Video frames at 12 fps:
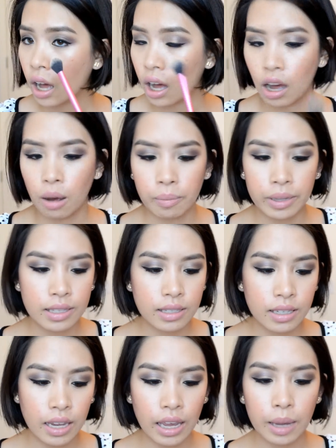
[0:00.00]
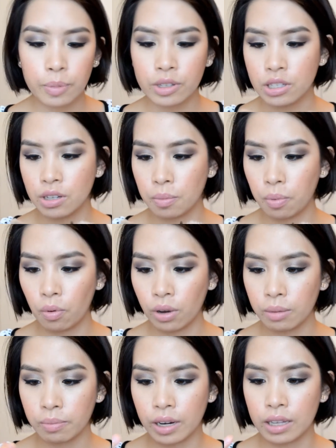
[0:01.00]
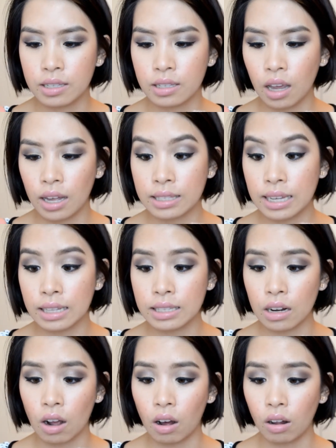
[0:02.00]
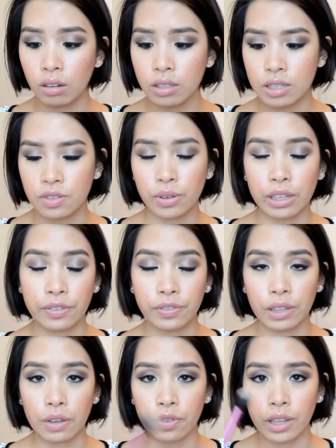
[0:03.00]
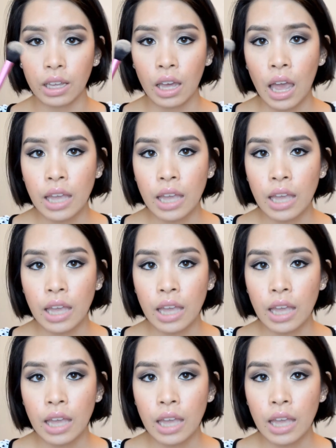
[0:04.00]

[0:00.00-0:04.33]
It's tapered to a point, but it's not dense at all. So it's really fluffy.